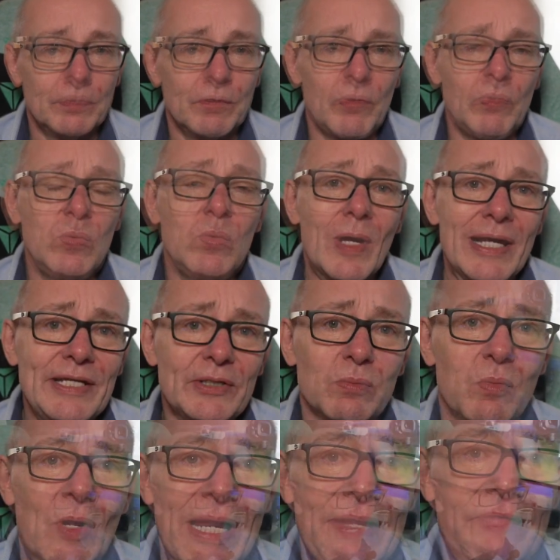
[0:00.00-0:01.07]
Always
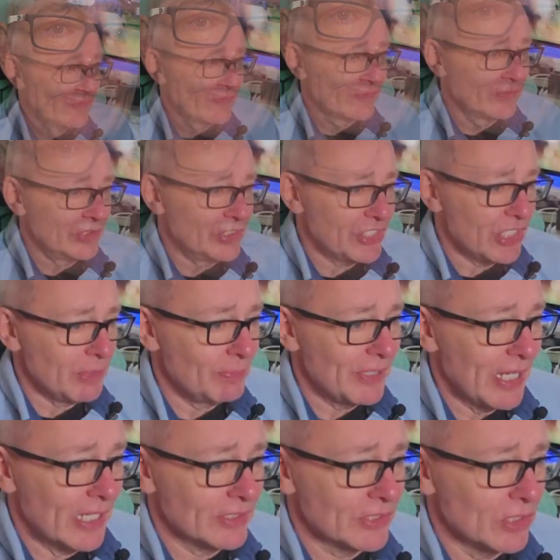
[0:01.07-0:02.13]
wait for a
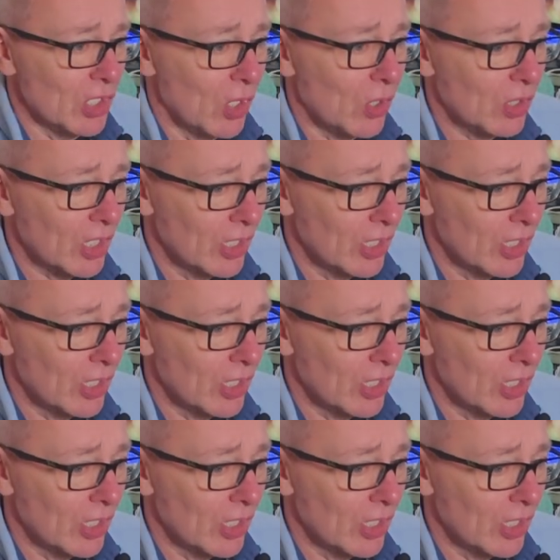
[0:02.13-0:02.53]
GPS lock.